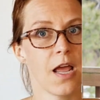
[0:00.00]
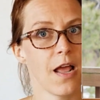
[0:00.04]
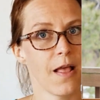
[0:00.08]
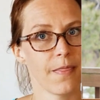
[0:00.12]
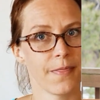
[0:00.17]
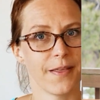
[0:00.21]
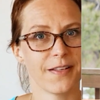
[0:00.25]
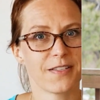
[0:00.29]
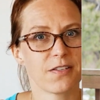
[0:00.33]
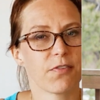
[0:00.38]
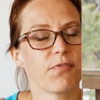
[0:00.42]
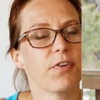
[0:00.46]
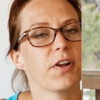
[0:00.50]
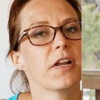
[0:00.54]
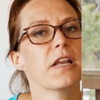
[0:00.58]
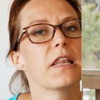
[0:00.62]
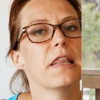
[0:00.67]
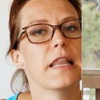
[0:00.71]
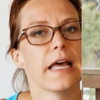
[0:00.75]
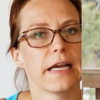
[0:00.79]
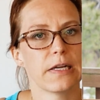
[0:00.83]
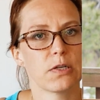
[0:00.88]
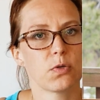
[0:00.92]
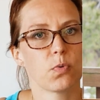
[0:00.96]
It's a very
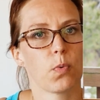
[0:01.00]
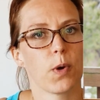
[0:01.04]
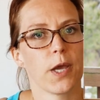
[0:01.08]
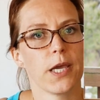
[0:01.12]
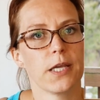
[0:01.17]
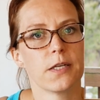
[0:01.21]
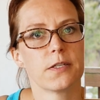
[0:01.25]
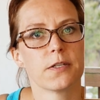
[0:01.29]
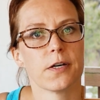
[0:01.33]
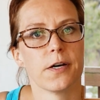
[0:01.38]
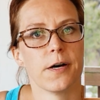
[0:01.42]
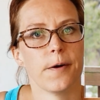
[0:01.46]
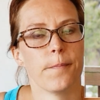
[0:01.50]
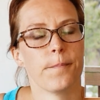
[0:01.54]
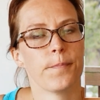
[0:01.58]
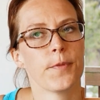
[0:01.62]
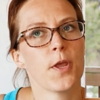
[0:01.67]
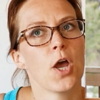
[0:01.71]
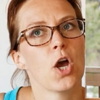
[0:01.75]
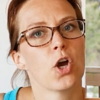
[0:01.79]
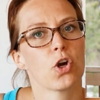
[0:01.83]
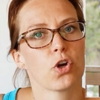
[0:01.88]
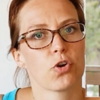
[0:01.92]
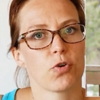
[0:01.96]
lightweight
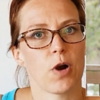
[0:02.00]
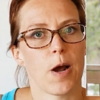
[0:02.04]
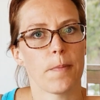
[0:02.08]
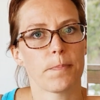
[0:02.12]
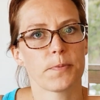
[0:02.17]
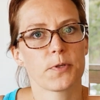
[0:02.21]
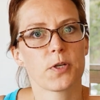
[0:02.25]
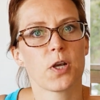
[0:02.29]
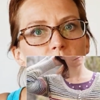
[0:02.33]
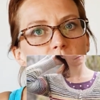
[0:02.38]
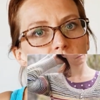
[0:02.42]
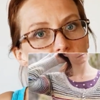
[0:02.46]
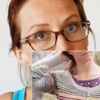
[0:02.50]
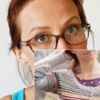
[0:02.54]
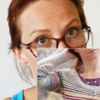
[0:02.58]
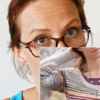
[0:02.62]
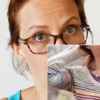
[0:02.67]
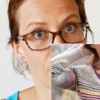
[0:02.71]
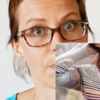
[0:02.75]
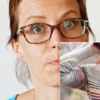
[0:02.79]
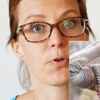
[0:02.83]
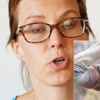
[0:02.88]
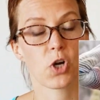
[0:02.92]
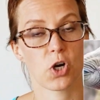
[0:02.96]
cropped
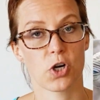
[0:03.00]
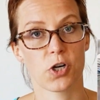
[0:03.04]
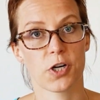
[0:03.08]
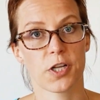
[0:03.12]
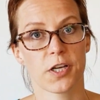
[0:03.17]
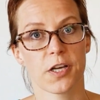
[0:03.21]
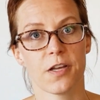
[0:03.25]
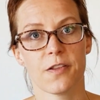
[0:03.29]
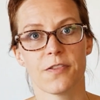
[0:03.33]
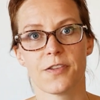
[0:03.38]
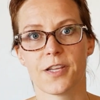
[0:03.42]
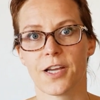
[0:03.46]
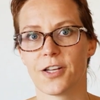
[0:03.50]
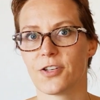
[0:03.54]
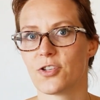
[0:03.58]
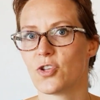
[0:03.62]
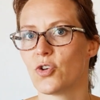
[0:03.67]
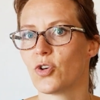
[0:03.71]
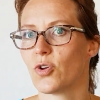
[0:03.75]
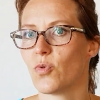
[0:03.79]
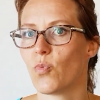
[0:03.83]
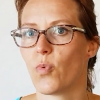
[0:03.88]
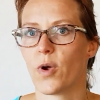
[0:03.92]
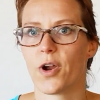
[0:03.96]
striped cardigan that you
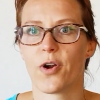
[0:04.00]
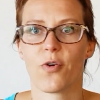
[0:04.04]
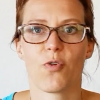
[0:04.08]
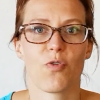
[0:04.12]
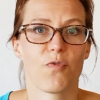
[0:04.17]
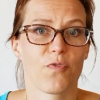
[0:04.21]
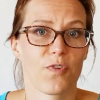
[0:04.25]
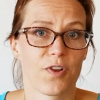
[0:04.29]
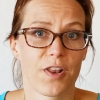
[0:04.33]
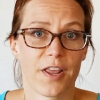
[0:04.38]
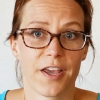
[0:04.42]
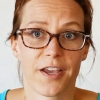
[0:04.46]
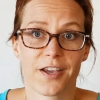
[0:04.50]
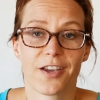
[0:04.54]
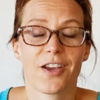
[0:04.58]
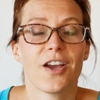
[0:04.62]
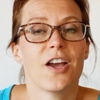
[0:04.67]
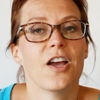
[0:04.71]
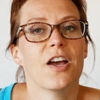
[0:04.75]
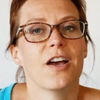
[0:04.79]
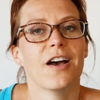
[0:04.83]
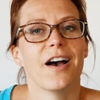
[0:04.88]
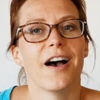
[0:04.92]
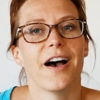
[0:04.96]
can wear over like
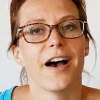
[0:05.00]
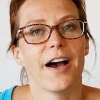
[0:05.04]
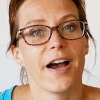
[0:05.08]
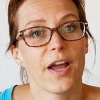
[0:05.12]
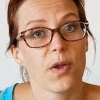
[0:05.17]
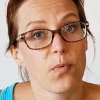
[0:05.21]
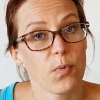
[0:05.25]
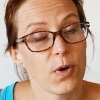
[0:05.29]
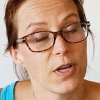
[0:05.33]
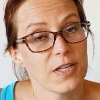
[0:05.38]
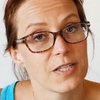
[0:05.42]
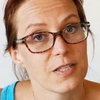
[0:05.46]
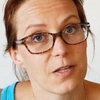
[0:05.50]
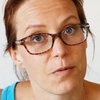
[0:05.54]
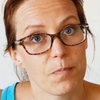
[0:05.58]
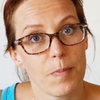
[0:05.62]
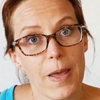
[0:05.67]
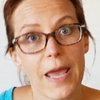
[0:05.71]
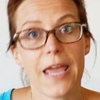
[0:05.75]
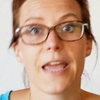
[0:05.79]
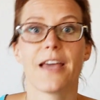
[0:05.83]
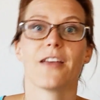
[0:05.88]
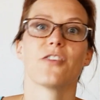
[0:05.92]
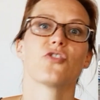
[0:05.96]
a high-waisted
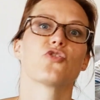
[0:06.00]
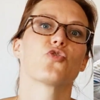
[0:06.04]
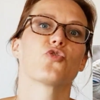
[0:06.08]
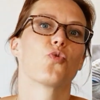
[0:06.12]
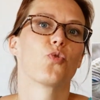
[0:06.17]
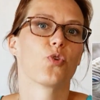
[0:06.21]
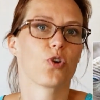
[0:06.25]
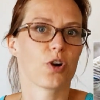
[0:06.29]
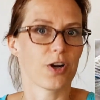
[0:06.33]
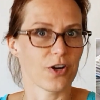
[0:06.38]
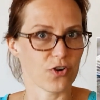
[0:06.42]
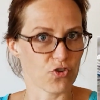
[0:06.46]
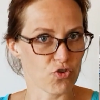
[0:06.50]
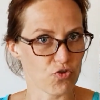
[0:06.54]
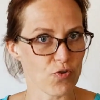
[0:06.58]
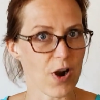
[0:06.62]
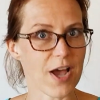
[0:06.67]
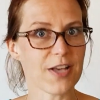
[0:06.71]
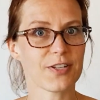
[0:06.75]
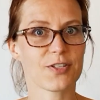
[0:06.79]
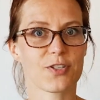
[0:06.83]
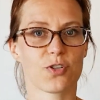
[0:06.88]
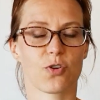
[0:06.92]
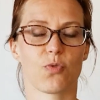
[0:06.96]
pant or a
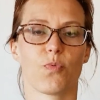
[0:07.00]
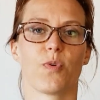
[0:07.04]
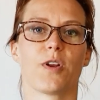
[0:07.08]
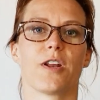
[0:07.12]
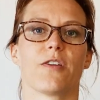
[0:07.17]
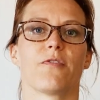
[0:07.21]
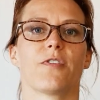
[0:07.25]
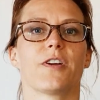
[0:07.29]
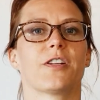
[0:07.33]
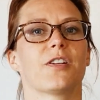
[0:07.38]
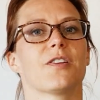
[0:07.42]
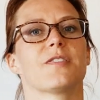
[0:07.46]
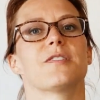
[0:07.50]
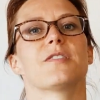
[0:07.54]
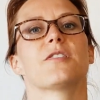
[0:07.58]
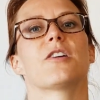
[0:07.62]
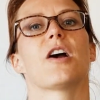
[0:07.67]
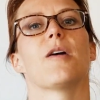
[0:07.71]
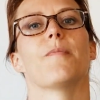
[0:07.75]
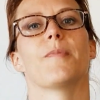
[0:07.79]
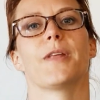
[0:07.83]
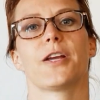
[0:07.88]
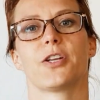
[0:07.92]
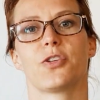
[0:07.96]
dress or whatever. It doesn't
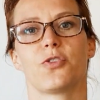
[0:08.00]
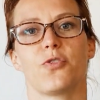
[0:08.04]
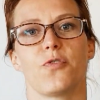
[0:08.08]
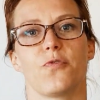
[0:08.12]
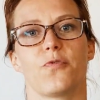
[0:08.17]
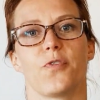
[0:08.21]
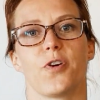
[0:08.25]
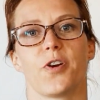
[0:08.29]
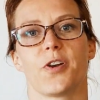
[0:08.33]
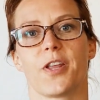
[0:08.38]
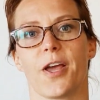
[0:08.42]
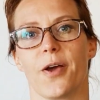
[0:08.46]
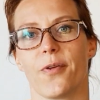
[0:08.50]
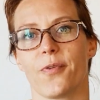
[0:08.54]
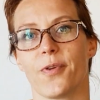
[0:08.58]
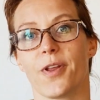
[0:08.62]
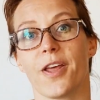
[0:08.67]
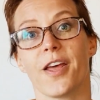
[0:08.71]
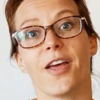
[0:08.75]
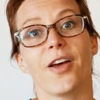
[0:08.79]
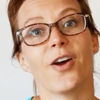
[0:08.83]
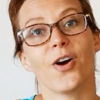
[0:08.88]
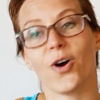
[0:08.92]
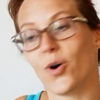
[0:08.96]
come like too far down.
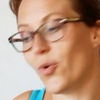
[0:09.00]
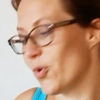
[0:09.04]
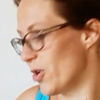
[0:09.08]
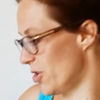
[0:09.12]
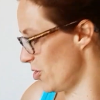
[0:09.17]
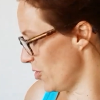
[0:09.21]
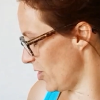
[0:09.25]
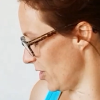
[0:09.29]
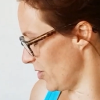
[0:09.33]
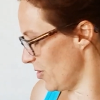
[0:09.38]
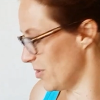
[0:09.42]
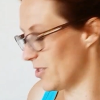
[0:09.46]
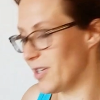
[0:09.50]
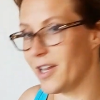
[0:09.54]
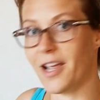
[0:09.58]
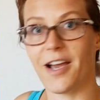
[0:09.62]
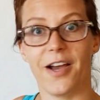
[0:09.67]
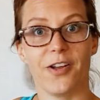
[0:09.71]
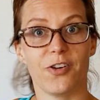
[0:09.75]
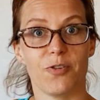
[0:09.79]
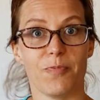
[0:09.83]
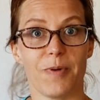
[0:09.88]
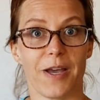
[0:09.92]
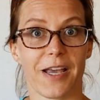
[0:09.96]
Oh, and you get to say hi
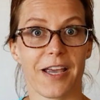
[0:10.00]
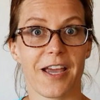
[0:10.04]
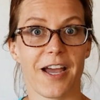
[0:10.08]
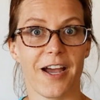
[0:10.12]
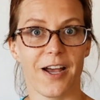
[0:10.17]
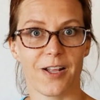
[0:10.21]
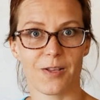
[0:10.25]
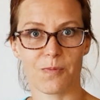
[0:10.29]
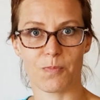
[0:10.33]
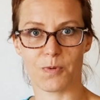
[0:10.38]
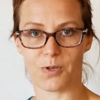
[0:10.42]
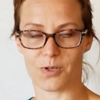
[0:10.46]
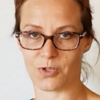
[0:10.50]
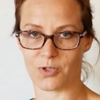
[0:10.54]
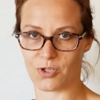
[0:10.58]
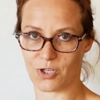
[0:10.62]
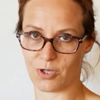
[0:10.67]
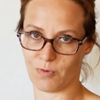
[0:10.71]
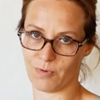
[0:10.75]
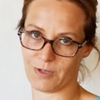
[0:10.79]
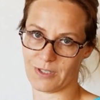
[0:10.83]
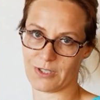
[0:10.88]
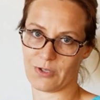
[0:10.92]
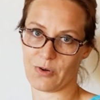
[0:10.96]
to my cat because she
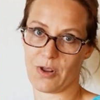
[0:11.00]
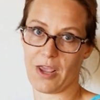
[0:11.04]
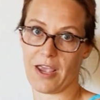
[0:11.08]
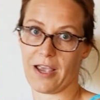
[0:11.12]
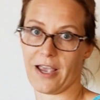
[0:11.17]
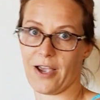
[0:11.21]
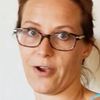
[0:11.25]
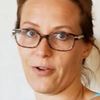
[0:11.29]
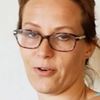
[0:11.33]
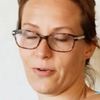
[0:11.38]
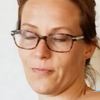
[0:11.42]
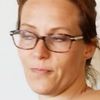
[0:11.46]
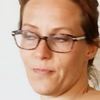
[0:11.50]
wants to hang out.